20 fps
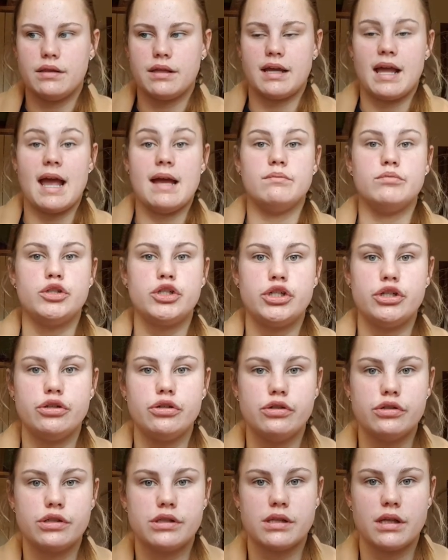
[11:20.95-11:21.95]
the game
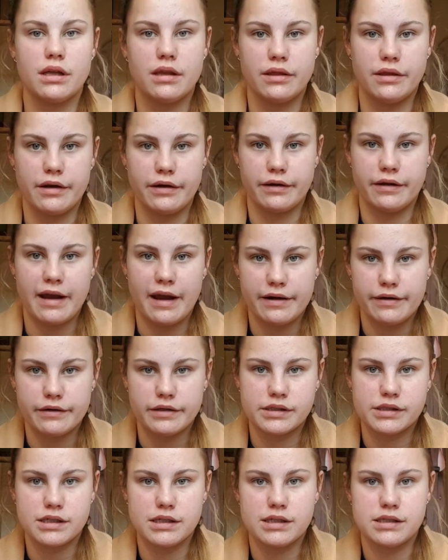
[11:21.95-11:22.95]
choose their
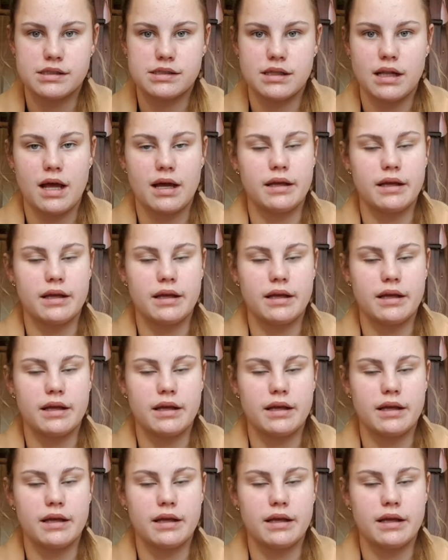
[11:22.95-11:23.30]
characters,